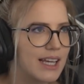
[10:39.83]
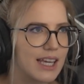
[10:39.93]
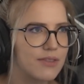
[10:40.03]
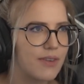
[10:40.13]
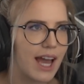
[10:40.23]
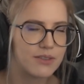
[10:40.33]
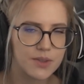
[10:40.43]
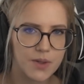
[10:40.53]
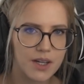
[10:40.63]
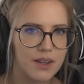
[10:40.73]
If
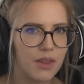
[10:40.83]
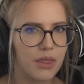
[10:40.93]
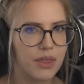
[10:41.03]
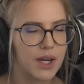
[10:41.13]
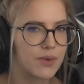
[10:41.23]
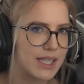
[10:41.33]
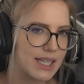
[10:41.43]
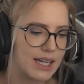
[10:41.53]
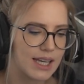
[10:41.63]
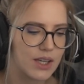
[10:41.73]
everyone
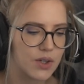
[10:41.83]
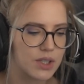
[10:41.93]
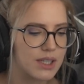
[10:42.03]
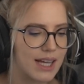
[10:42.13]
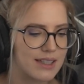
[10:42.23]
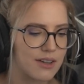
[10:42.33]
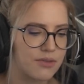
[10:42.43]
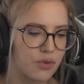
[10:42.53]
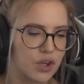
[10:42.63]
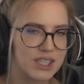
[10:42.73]
theoretically could get a
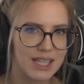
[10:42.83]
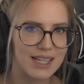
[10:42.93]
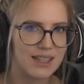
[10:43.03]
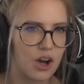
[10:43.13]
4-set